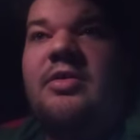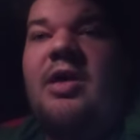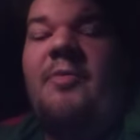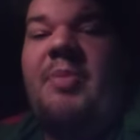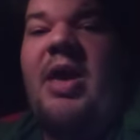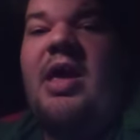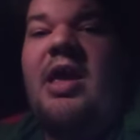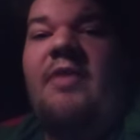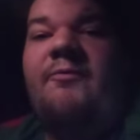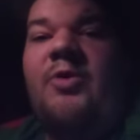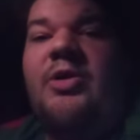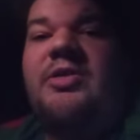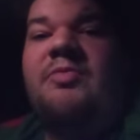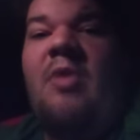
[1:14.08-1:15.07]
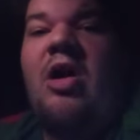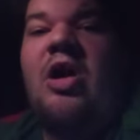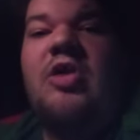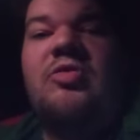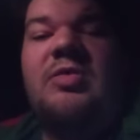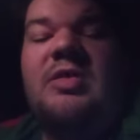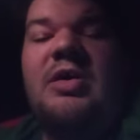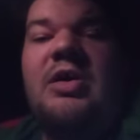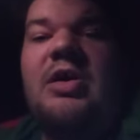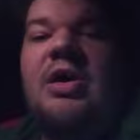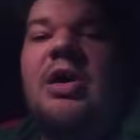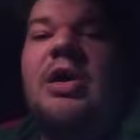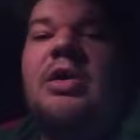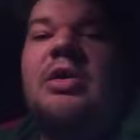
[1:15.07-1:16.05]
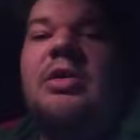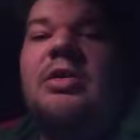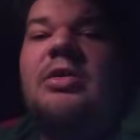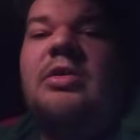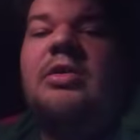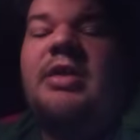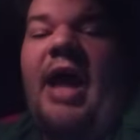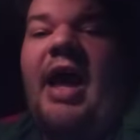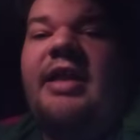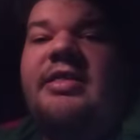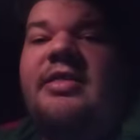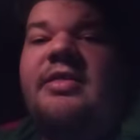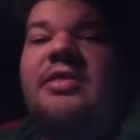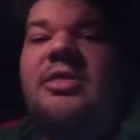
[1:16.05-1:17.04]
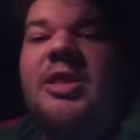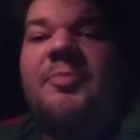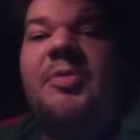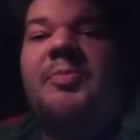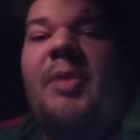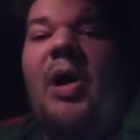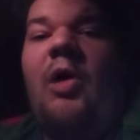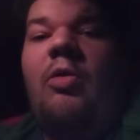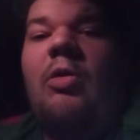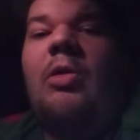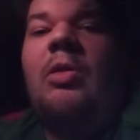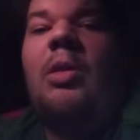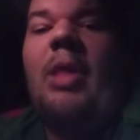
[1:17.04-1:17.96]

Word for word: opinion for tomorrow's night's Super Bowl?